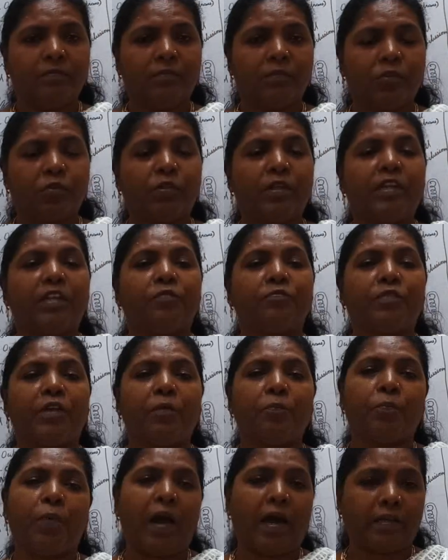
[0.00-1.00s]
to the
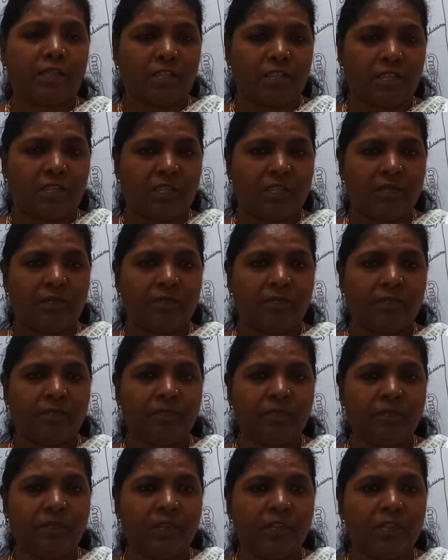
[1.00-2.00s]
different parts.
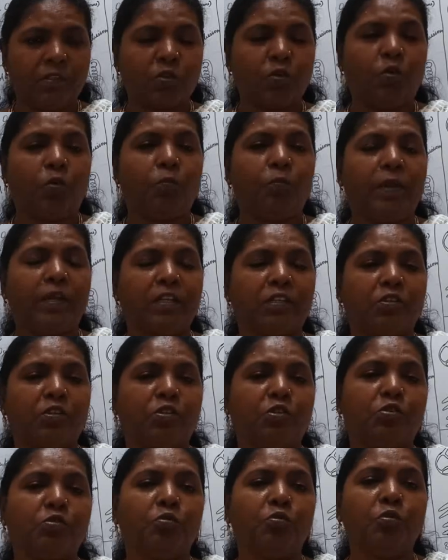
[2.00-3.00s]
So blood
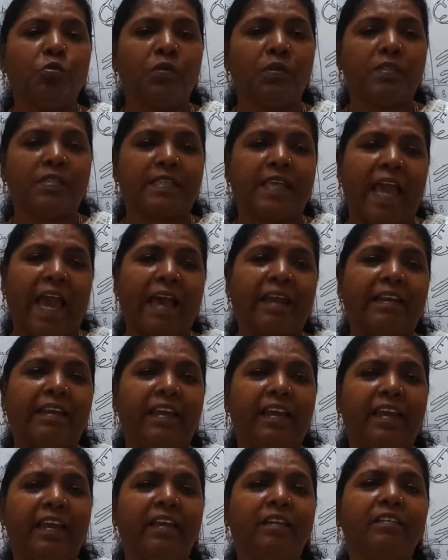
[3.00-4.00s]
tissue is
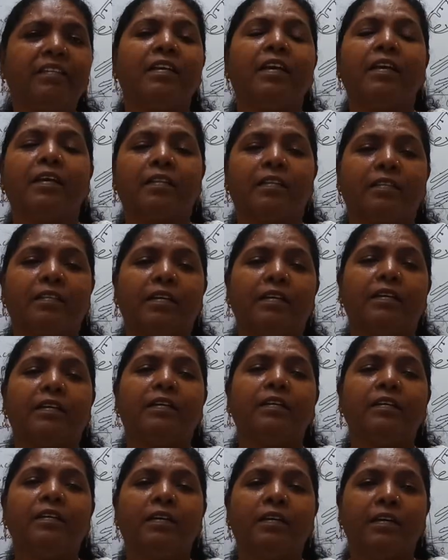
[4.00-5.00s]
carrying
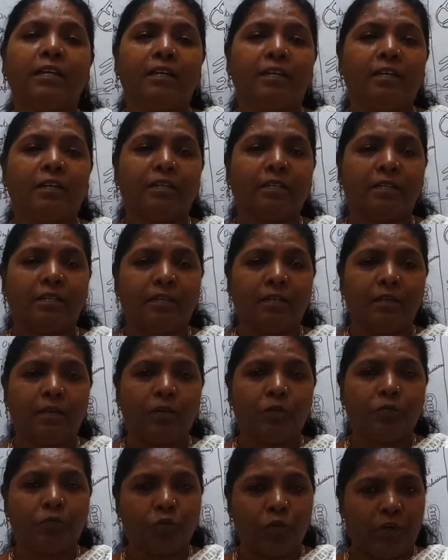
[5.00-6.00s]

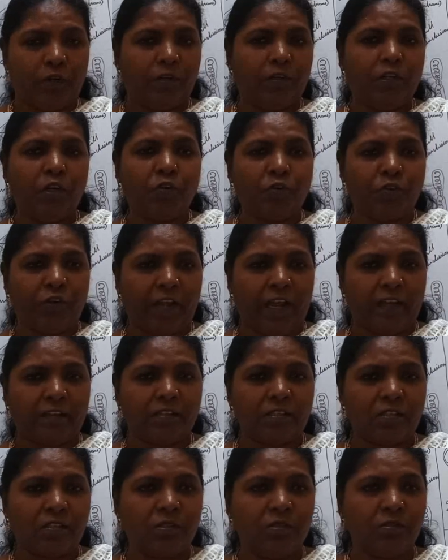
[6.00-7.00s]
the food,
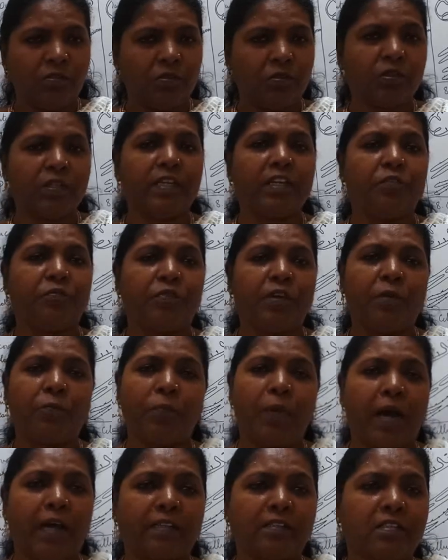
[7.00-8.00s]
nutrients to the different
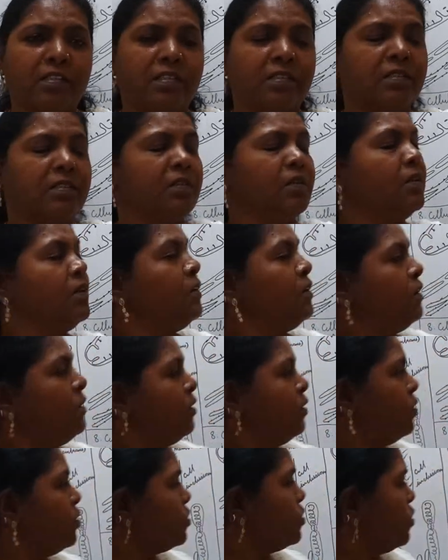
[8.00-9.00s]
parts.
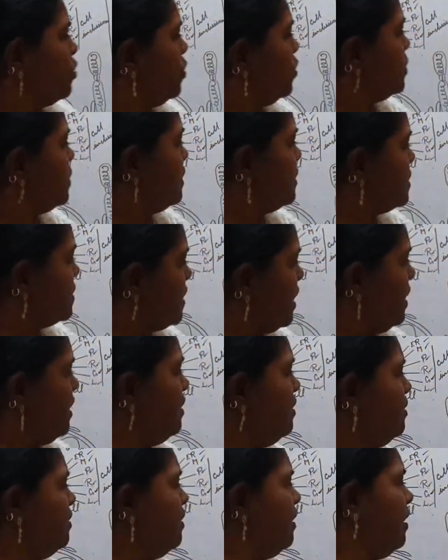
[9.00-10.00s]
So the
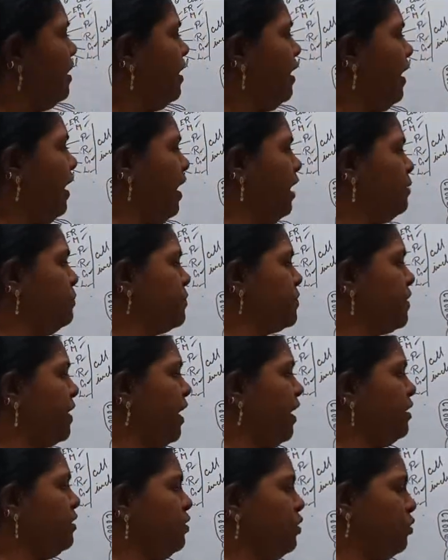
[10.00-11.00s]
cell helps
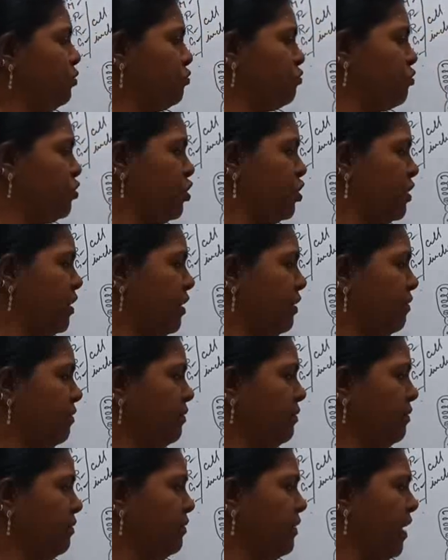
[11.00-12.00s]
in nutrition.
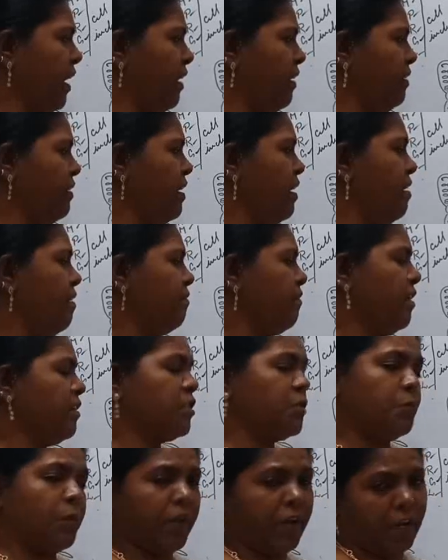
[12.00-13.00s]
Then
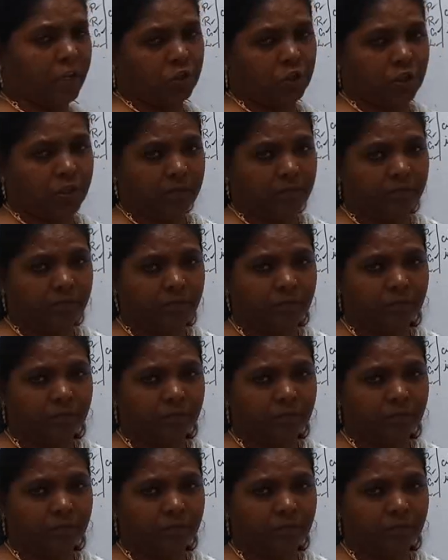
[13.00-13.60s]
respiration.